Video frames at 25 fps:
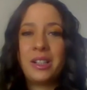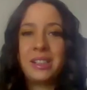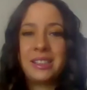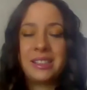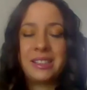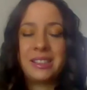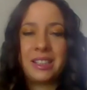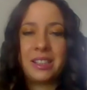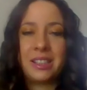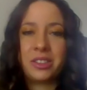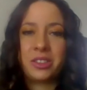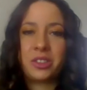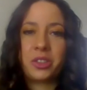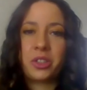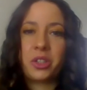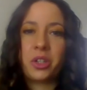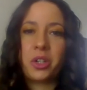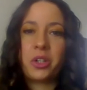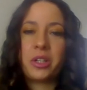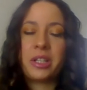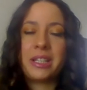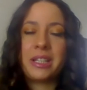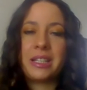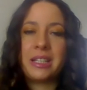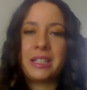El
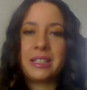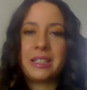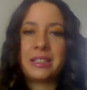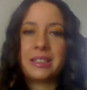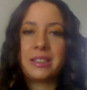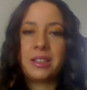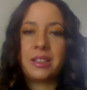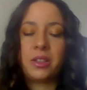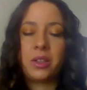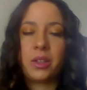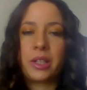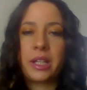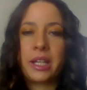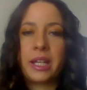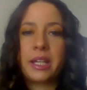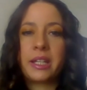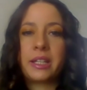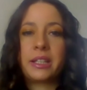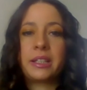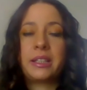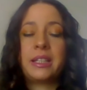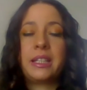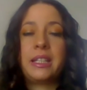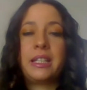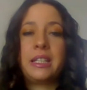Centro is
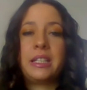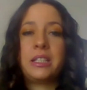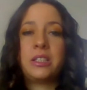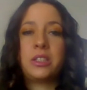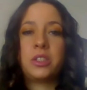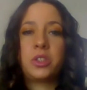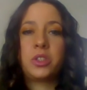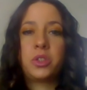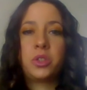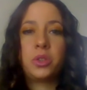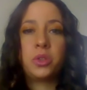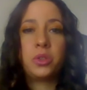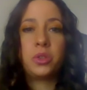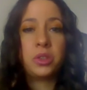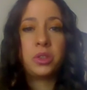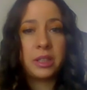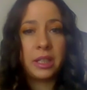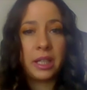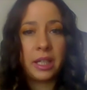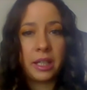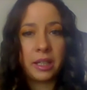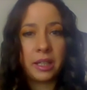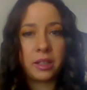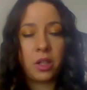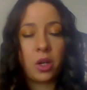located in
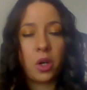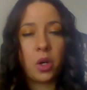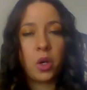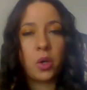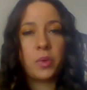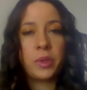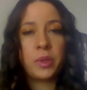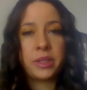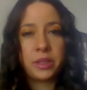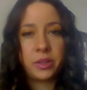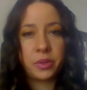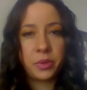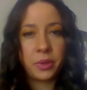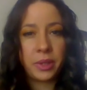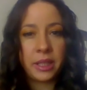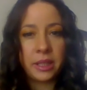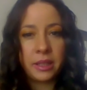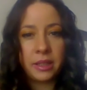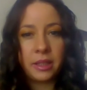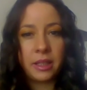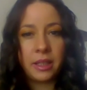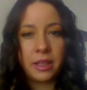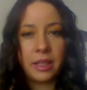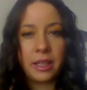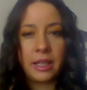210 O Street
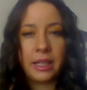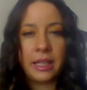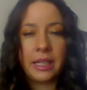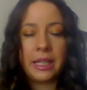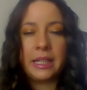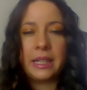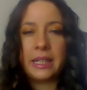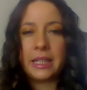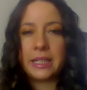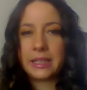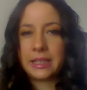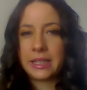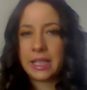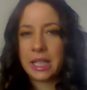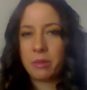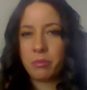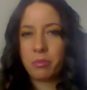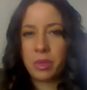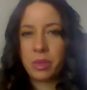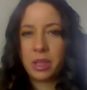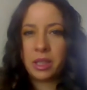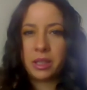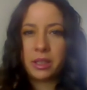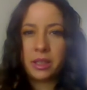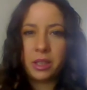in the same
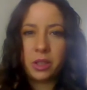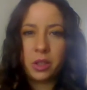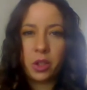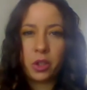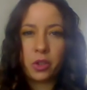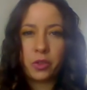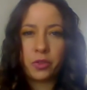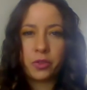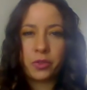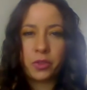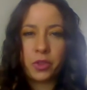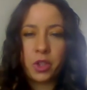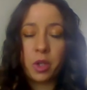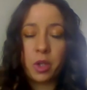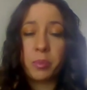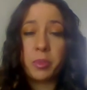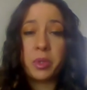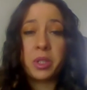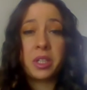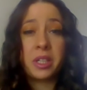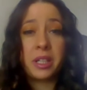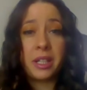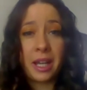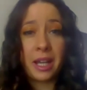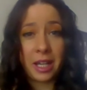building of
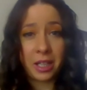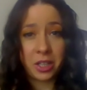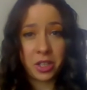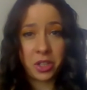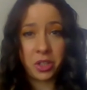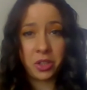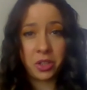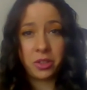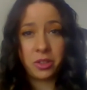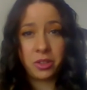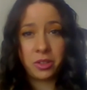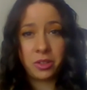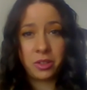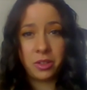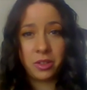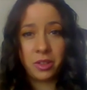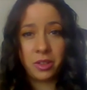community action.